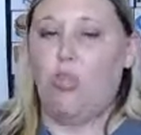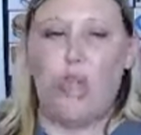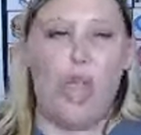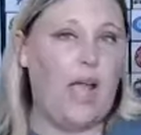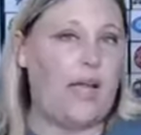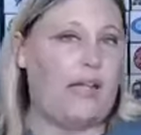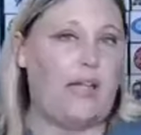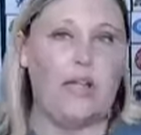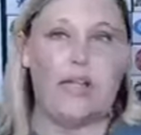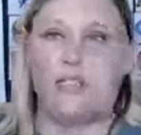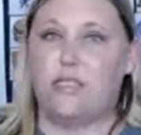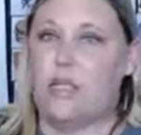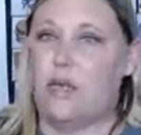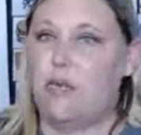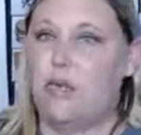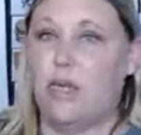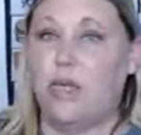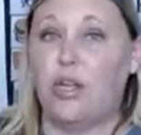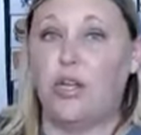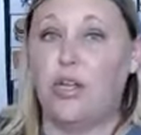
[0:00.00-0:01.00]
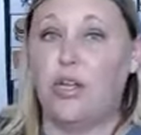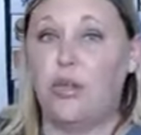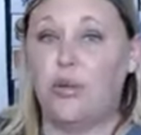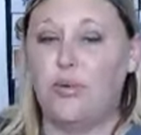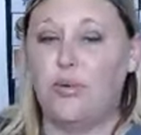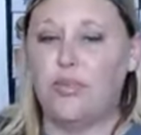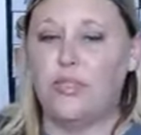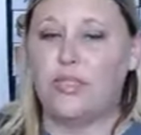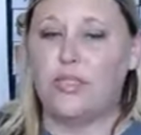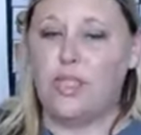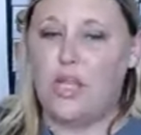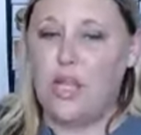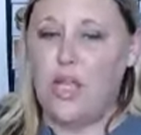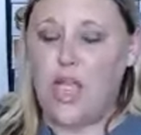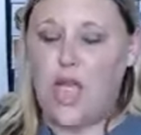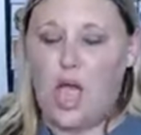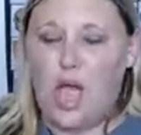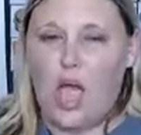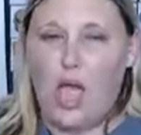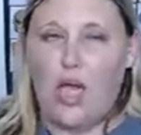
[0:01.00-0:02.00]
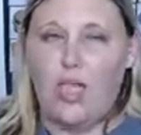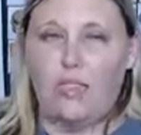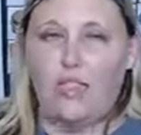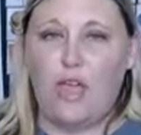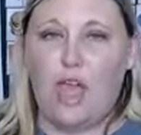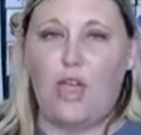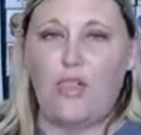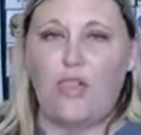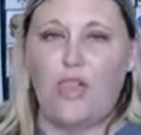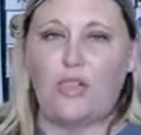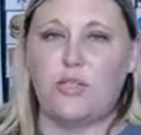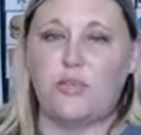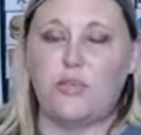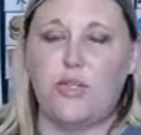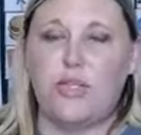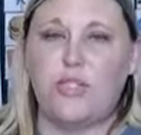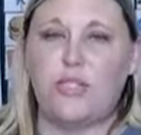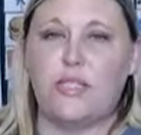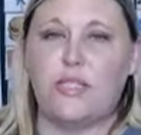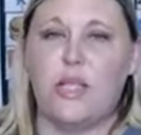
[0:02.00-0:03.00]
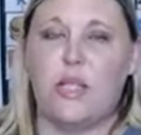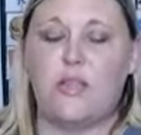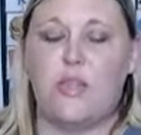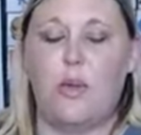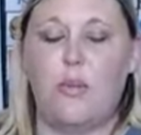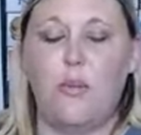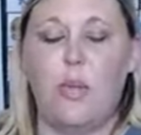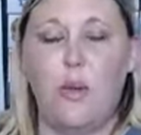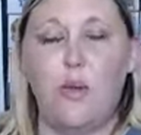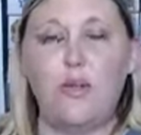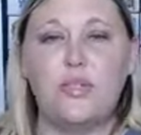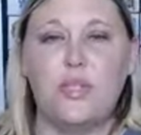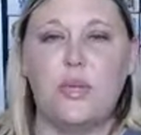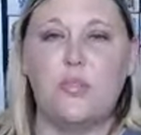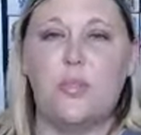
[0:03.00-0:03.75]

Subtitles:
ideas that we could use, I thought this was the most